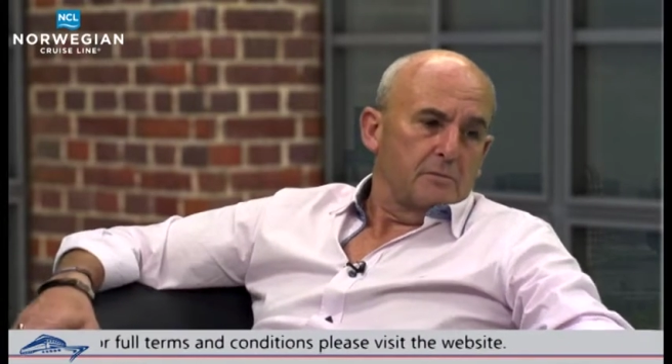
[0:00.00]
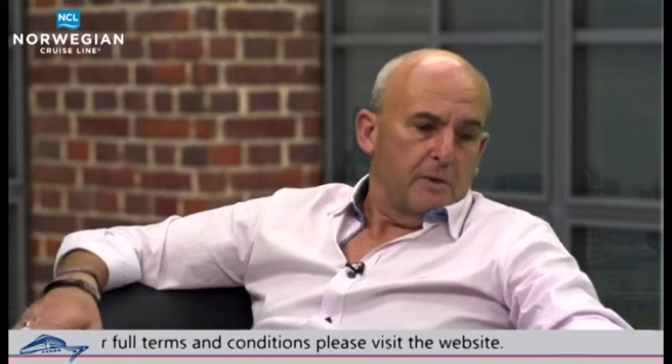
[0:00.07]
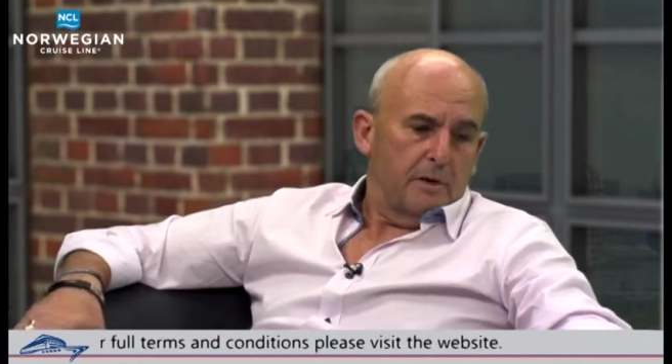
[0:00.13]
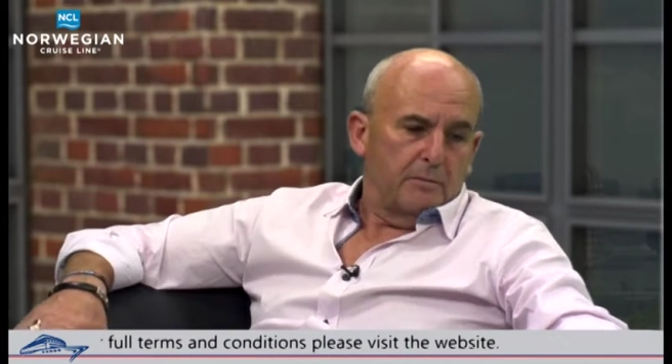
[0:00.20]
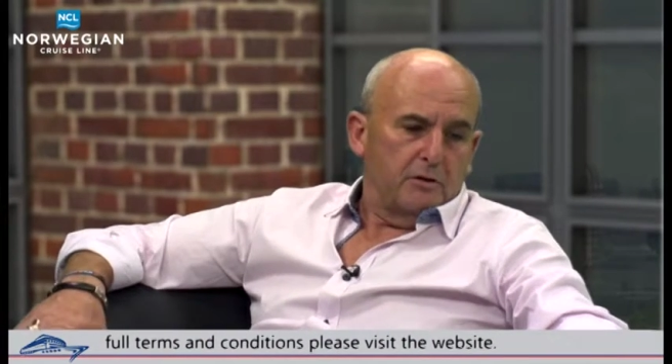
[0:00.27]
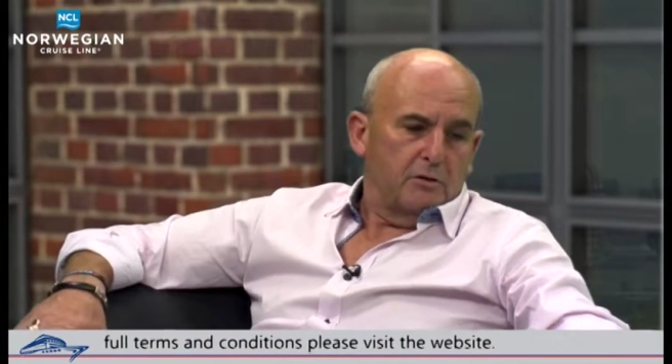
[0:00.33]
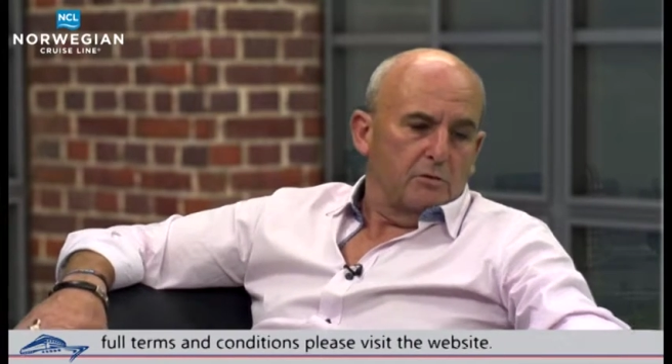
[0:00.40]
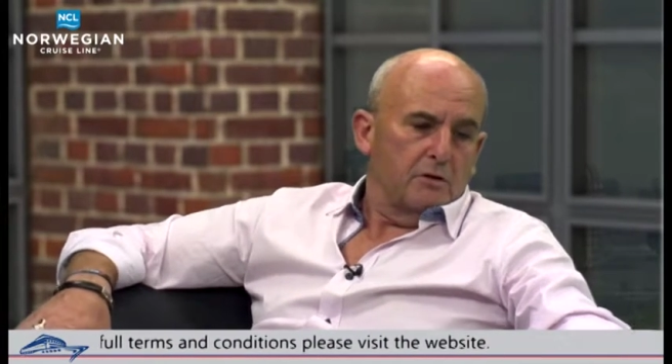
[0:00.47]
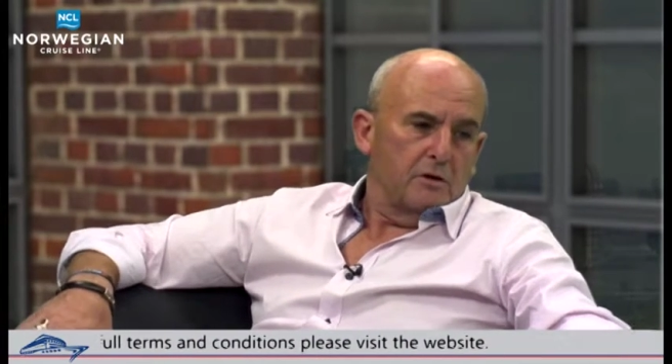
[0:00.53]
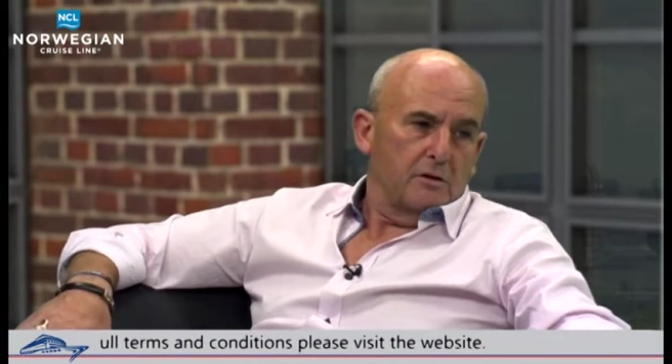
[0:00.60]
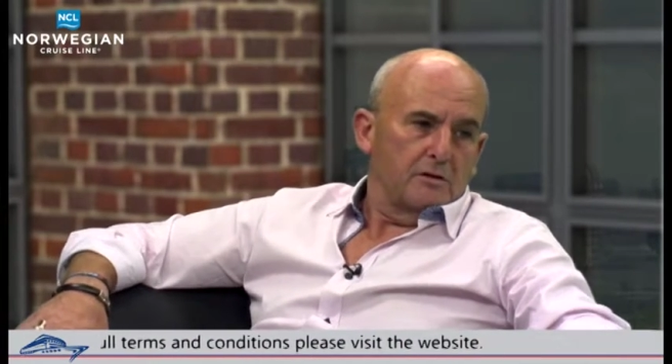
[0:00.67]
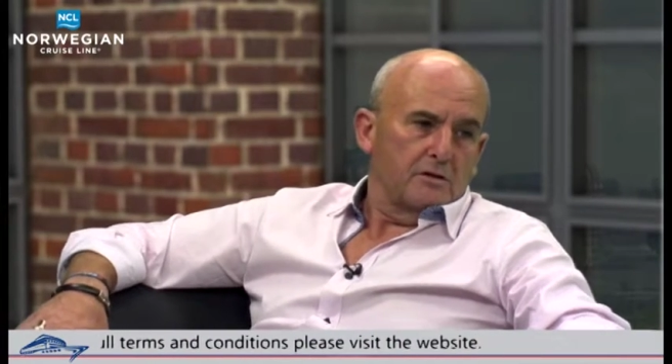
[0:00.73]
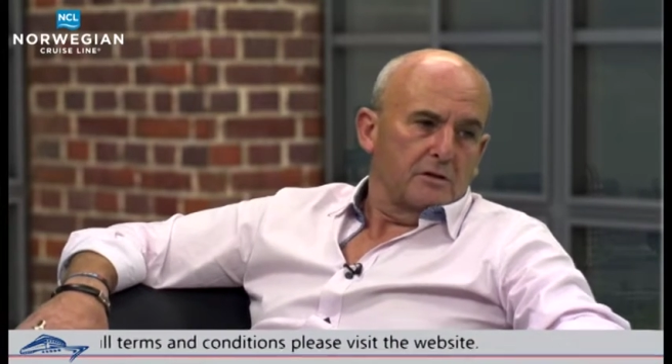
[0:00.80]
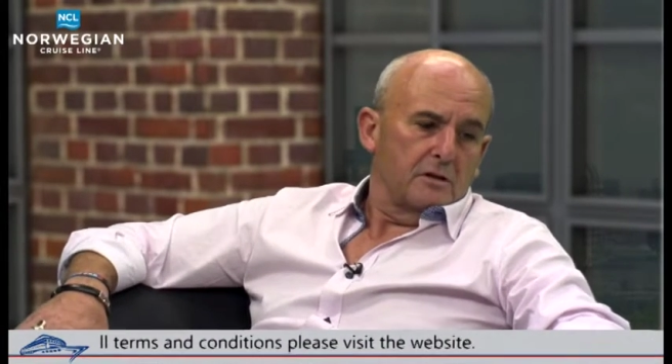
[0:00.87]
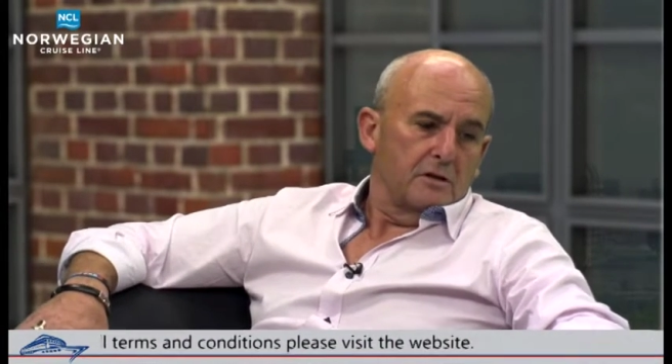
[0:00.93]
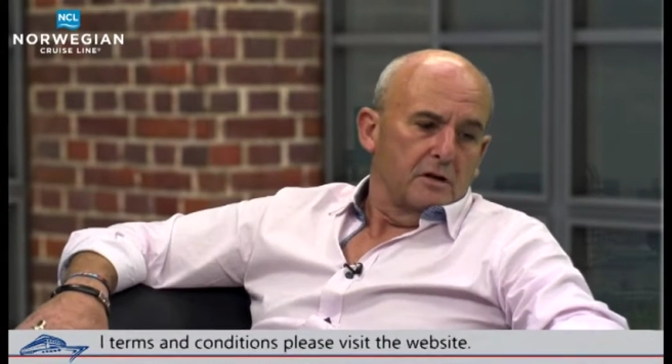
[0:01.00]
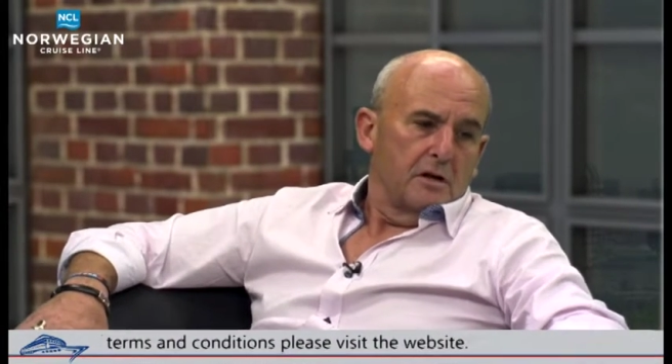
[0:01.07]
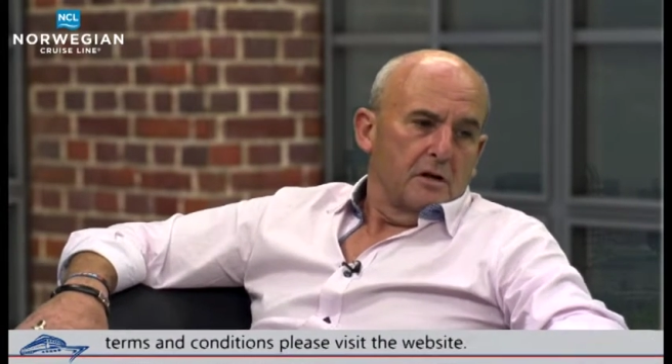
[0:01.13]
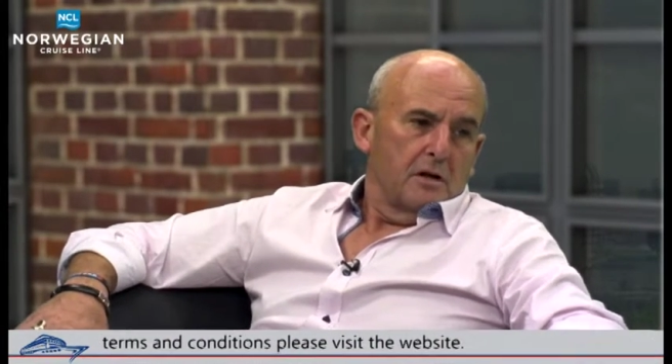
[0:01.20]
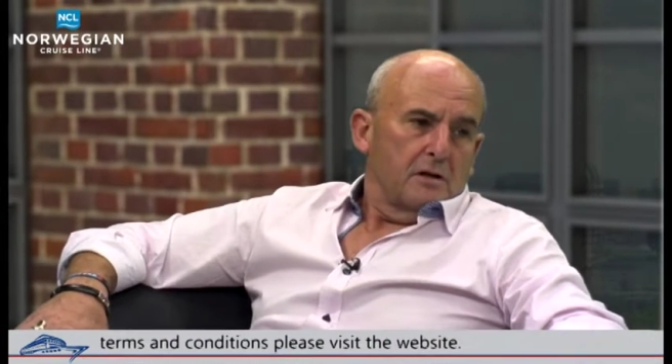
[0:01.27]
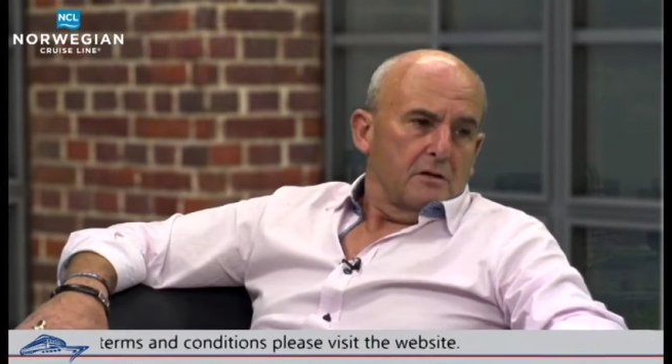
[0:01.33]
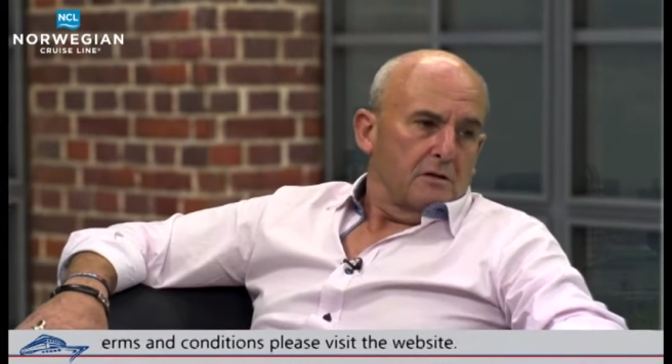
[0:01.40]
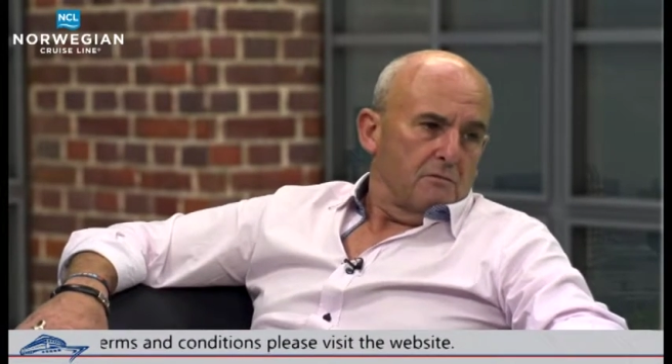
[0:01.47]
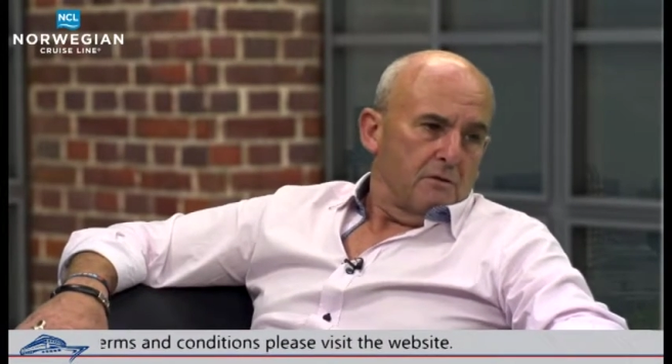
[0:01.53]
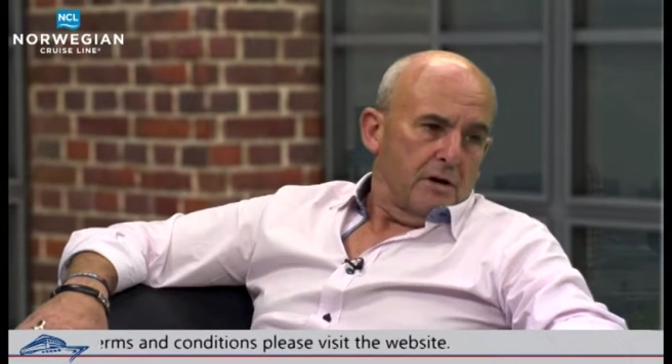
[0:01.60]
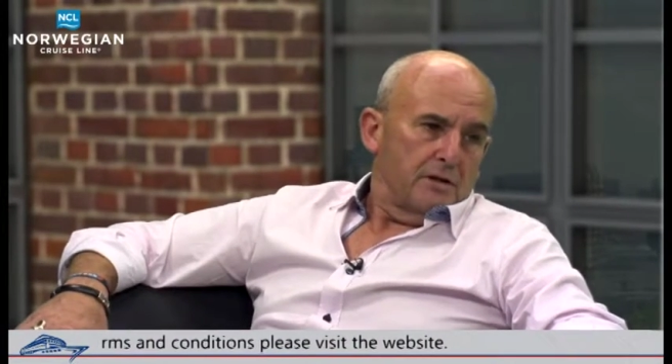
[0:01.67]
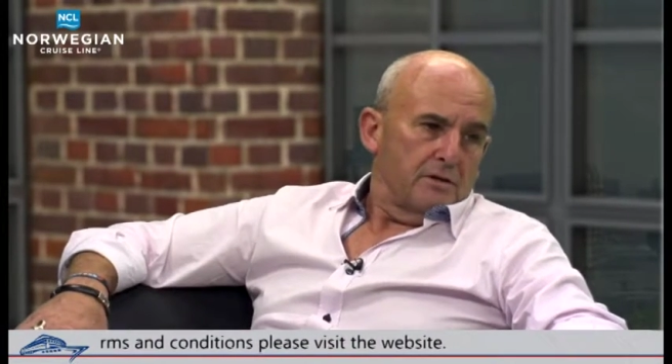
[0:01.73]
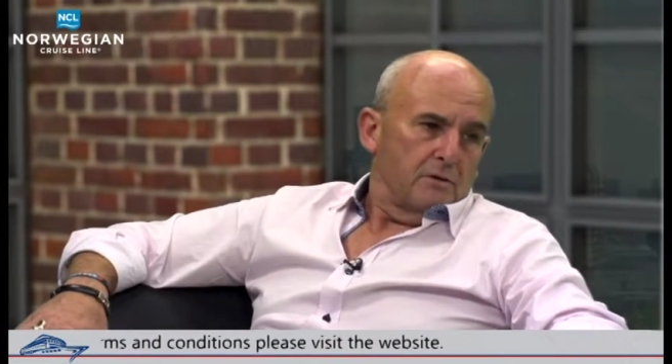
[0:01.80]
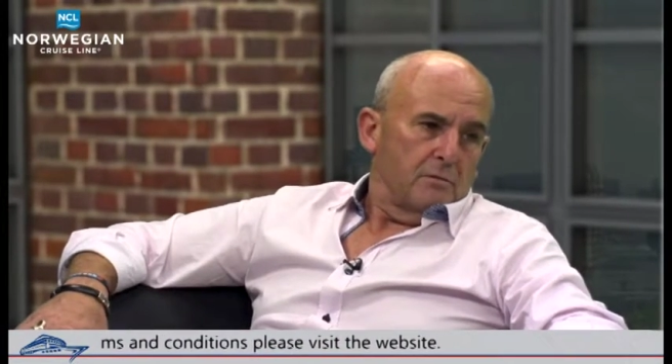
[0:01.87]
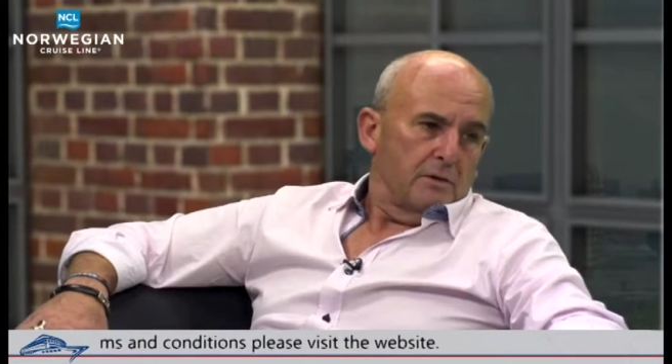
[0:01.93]
Maybe you're going on to
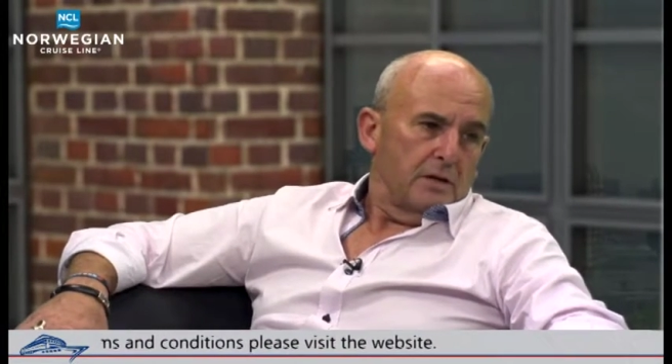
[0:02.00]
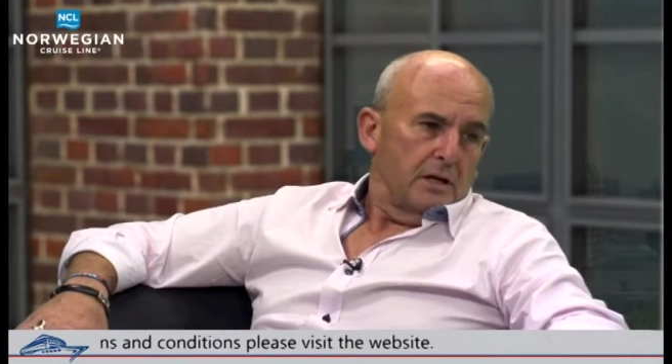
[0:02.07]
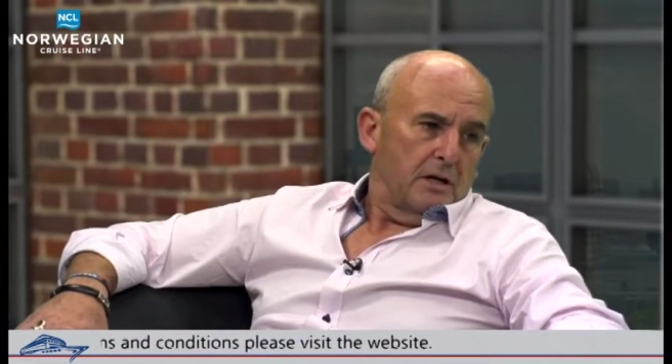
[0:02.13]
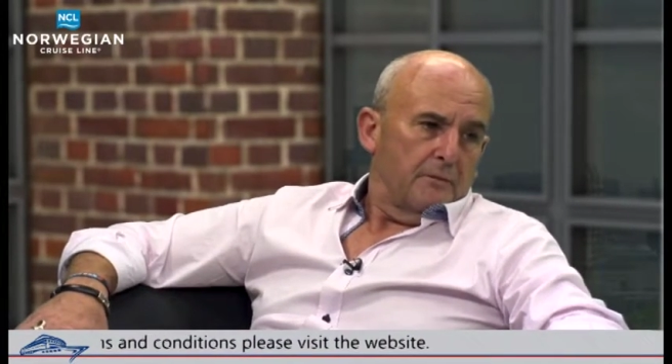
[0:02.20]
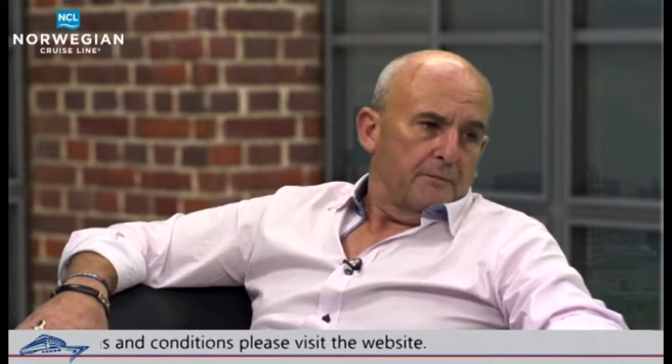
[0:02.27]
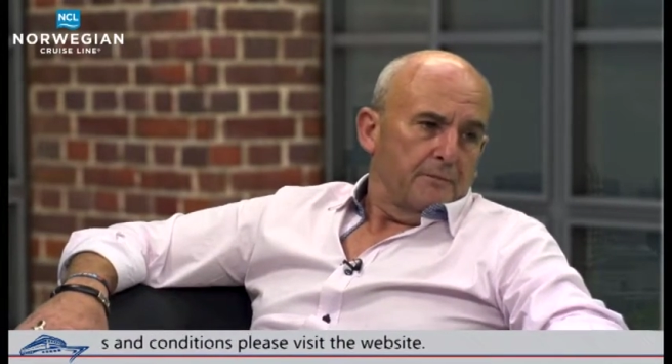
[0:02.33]
Sorrento with well, Well,